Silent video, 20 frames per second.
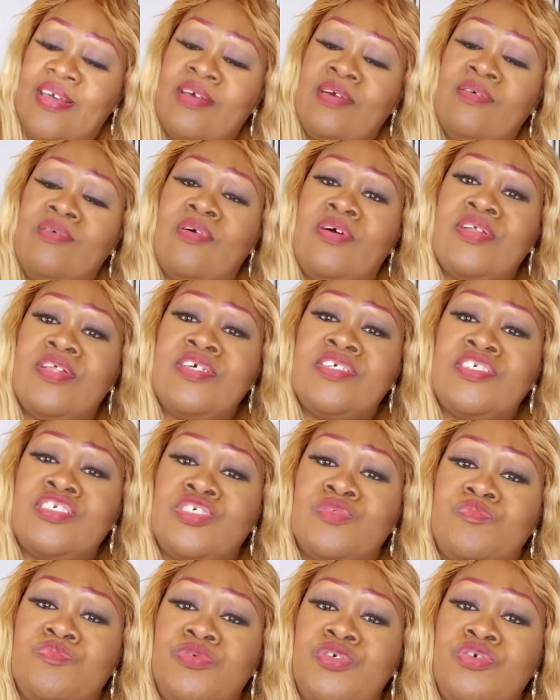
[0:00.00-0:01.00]
Wow, this
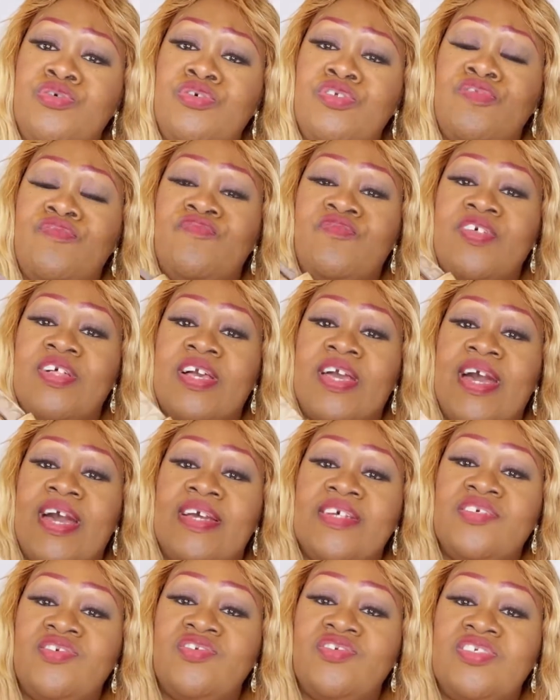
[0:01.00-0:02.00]
is beautiful,
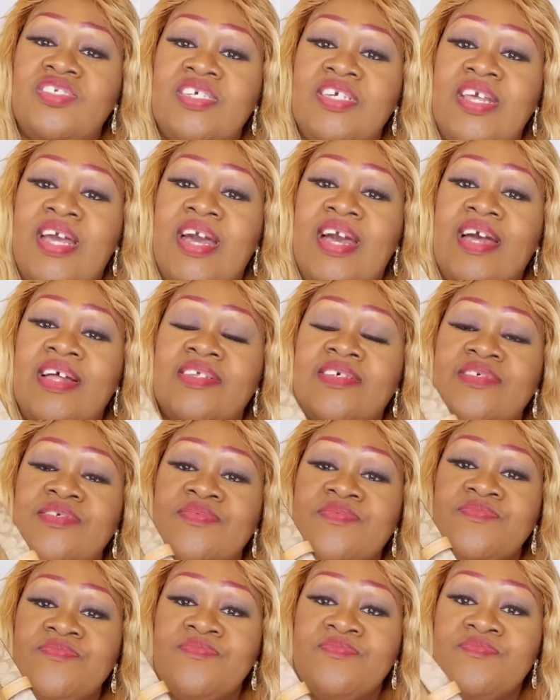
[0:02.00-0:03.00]
guys. You see that?
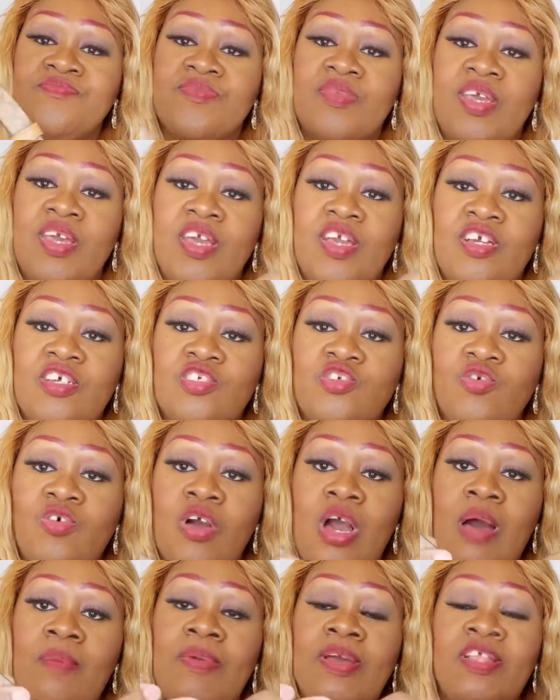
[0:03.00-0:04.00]
So
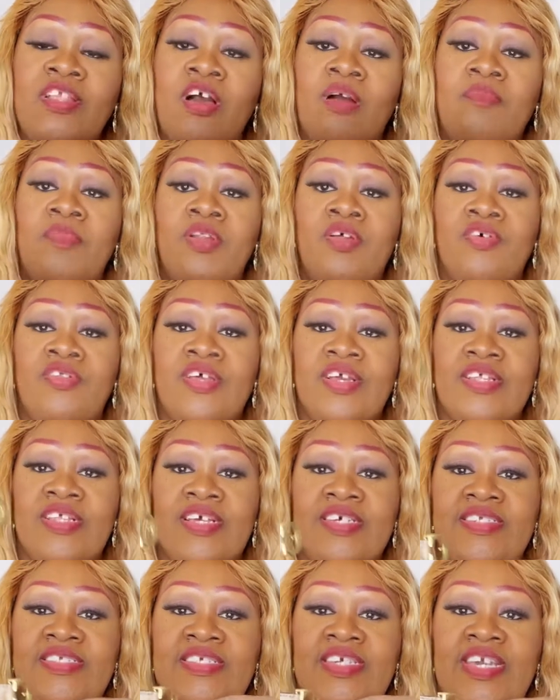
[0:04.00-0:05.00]
comment down below. The
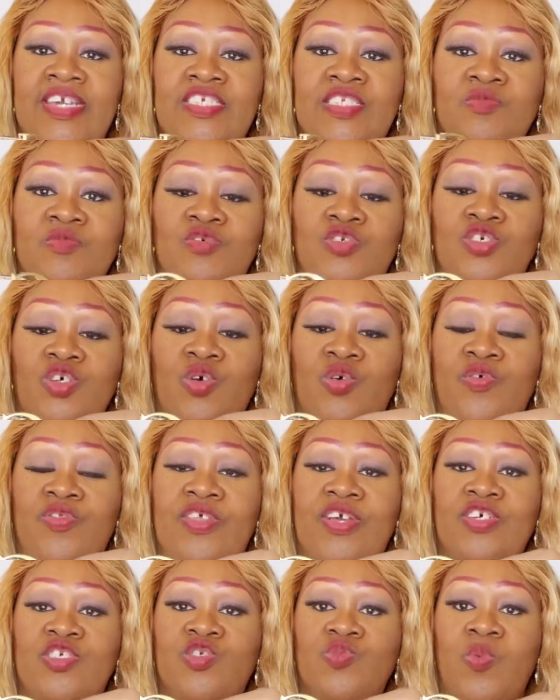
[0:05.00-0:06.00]
C is supposed to go
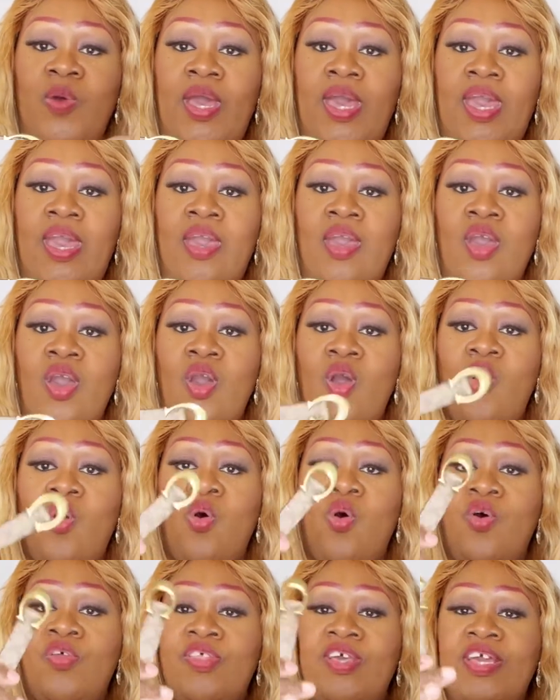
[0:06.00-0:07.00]
this way,
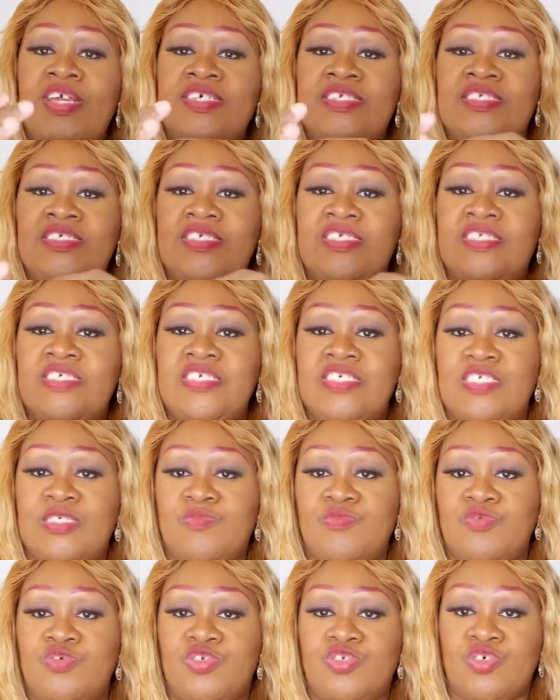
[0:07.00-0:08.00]
or is the C
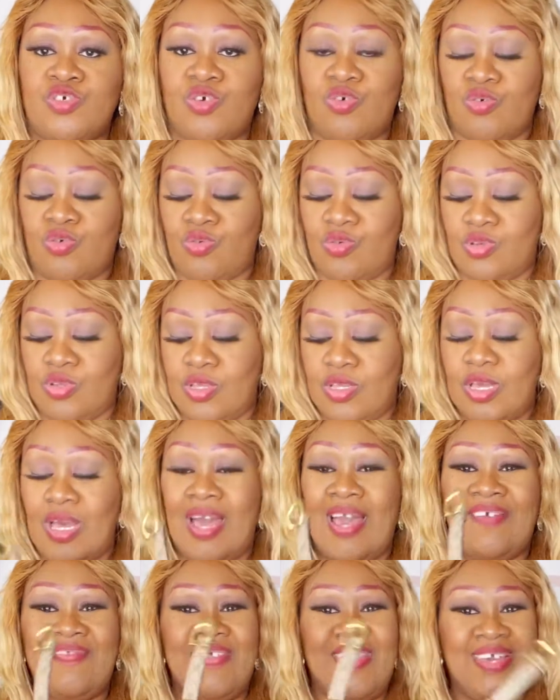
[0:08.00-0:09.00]
supposed to go?
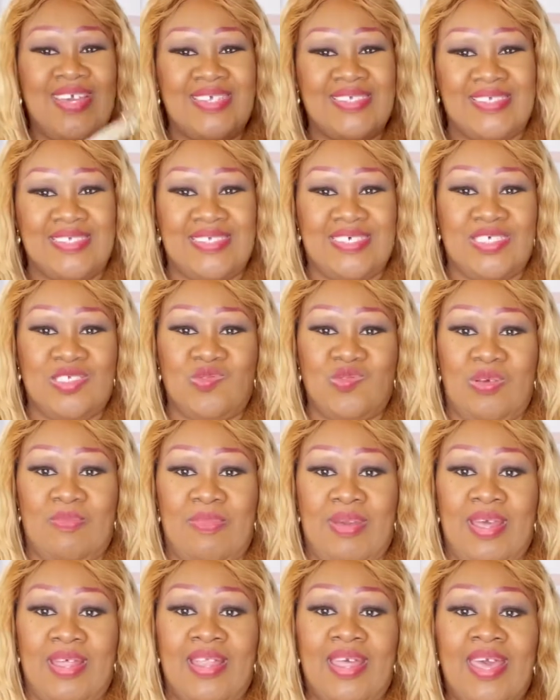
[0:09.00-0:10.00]
I think it's this way,
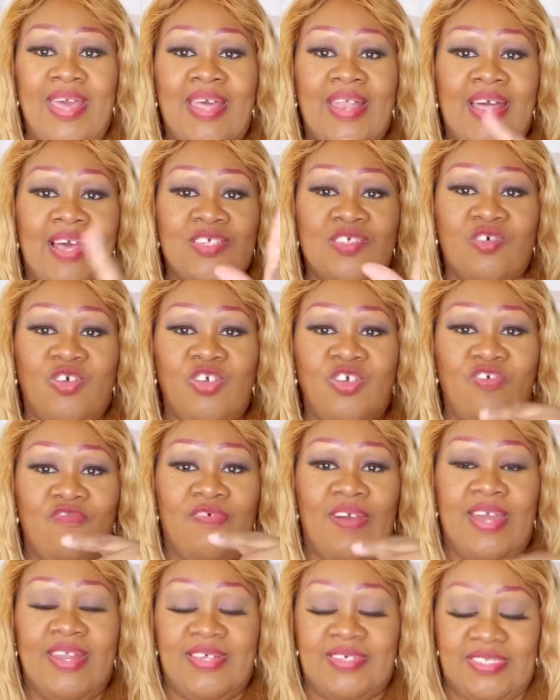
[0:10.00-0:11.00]
man. That's how you
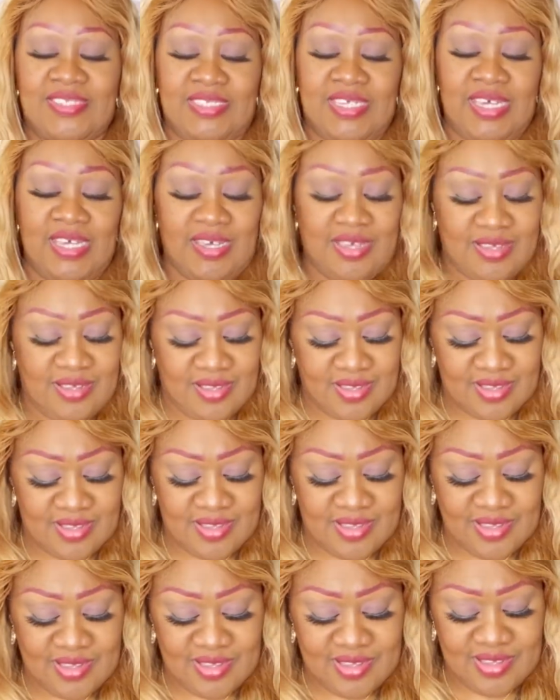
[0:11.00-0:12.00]
write a C,
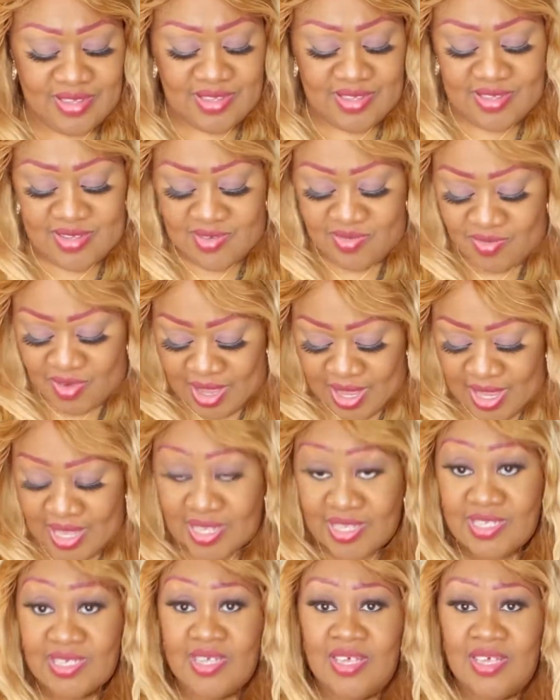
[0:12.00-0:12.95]
right?